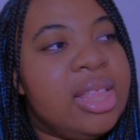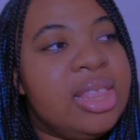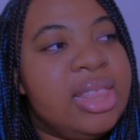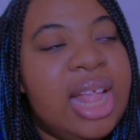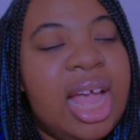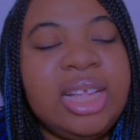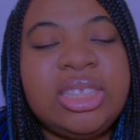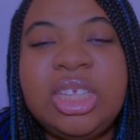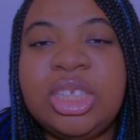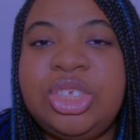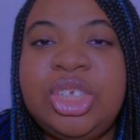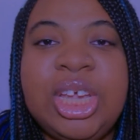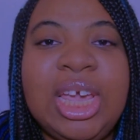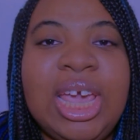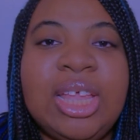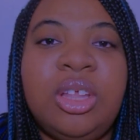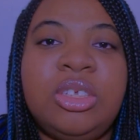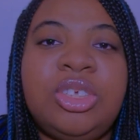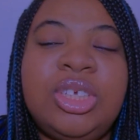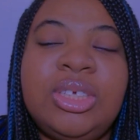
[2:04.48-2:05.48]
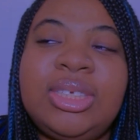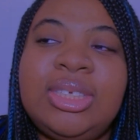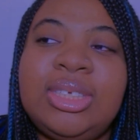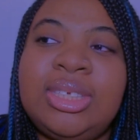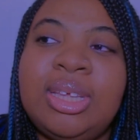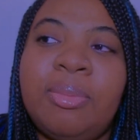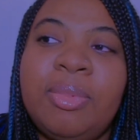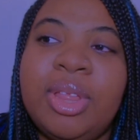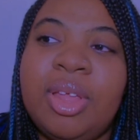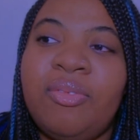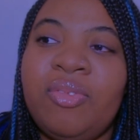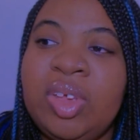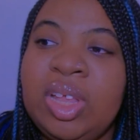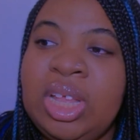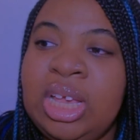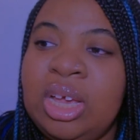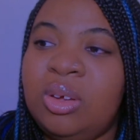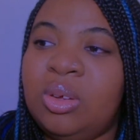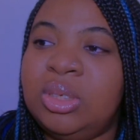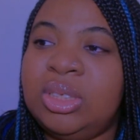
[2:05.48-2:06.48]
Not the channel, just some of the
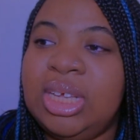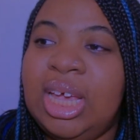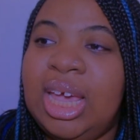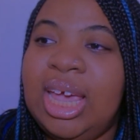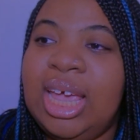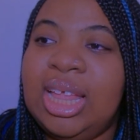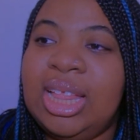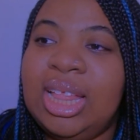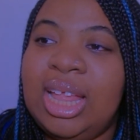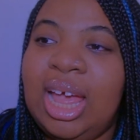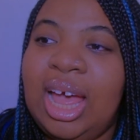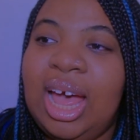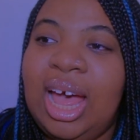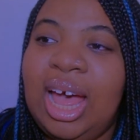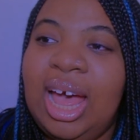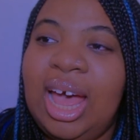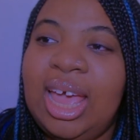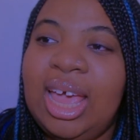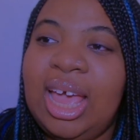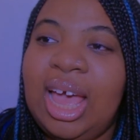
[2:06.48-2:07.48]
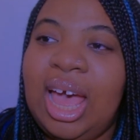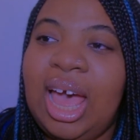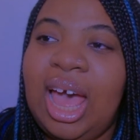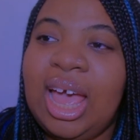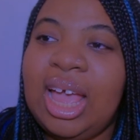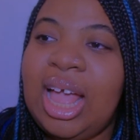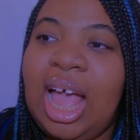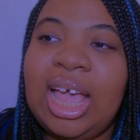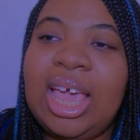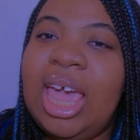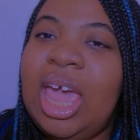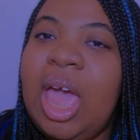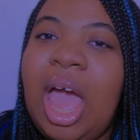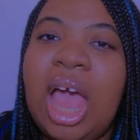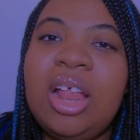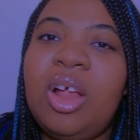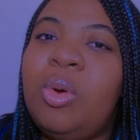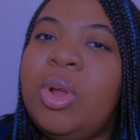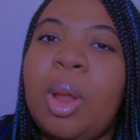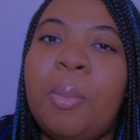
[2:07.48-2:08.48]
videos, and I
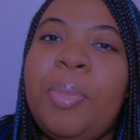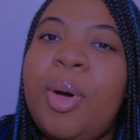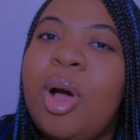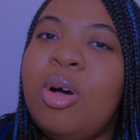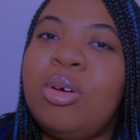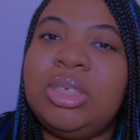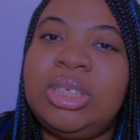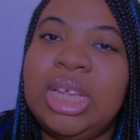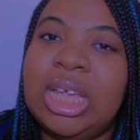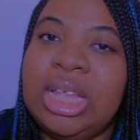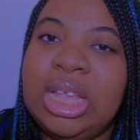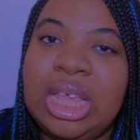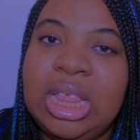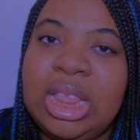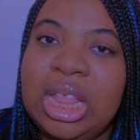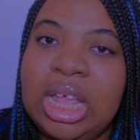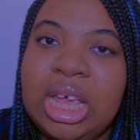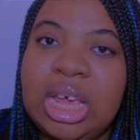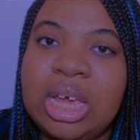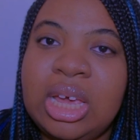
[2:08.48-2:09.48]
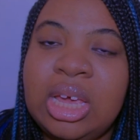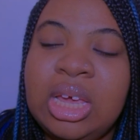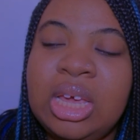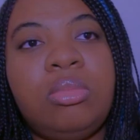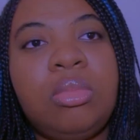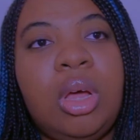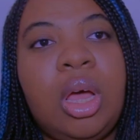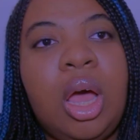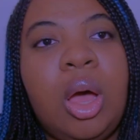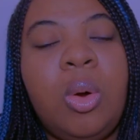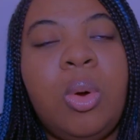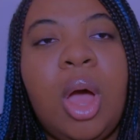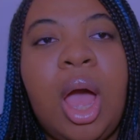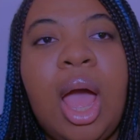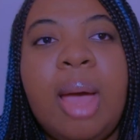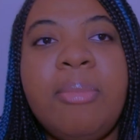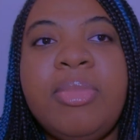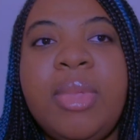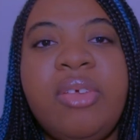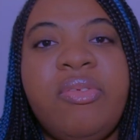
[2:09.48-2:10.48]
don't want to post anything.
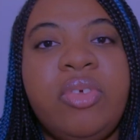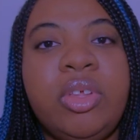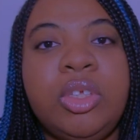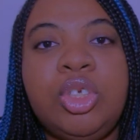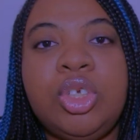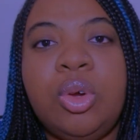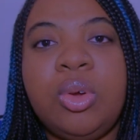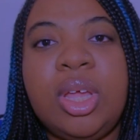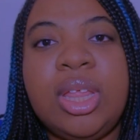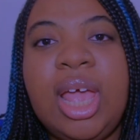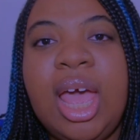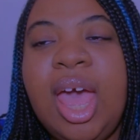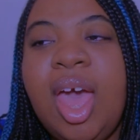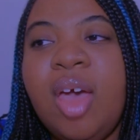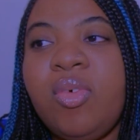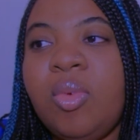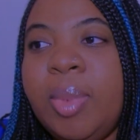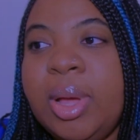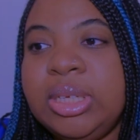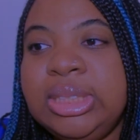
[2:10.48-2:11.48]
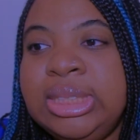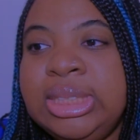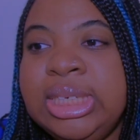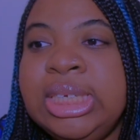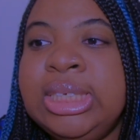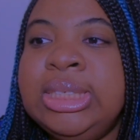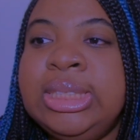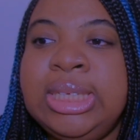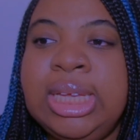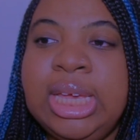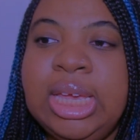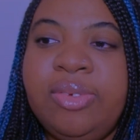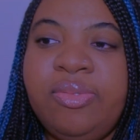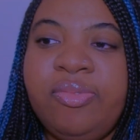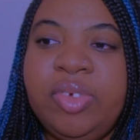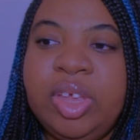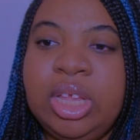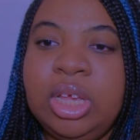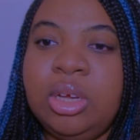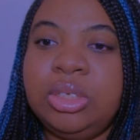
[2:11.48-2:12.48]
I'm not even joking. I have about
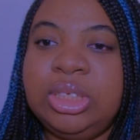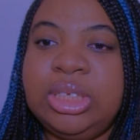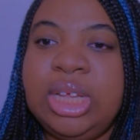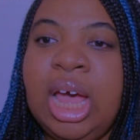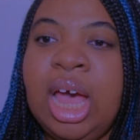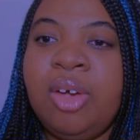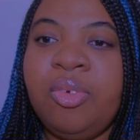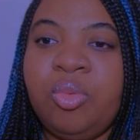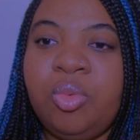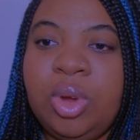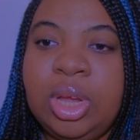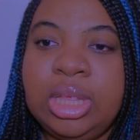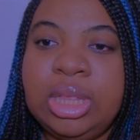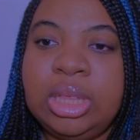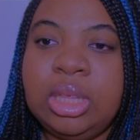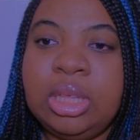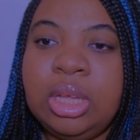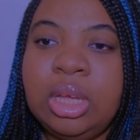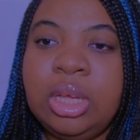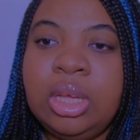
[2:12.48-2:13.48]
16 videos that I've written,